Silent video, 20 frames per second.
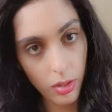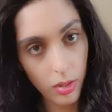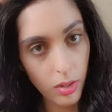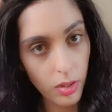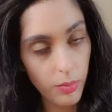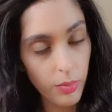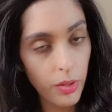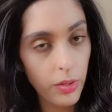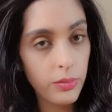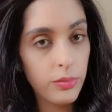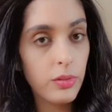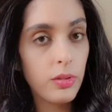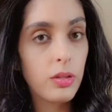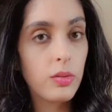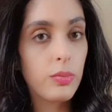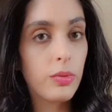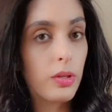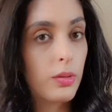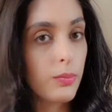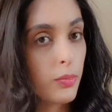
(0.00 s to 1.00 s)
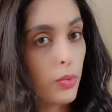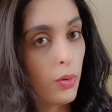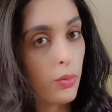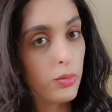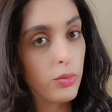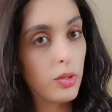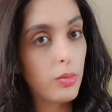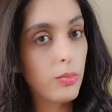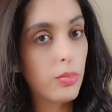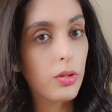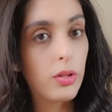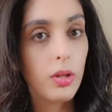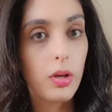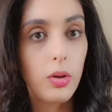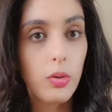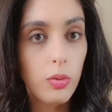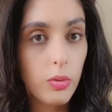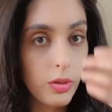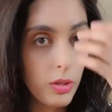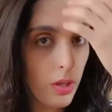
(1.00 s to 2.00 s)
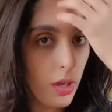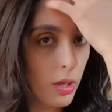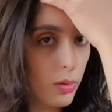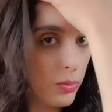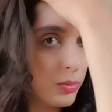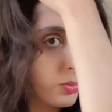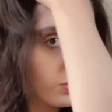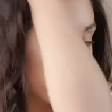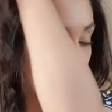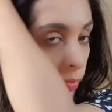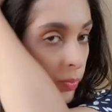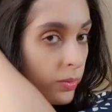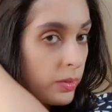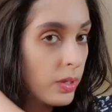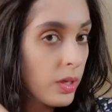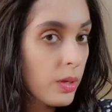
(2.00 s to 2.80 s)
about this wig, post them below and I will reply.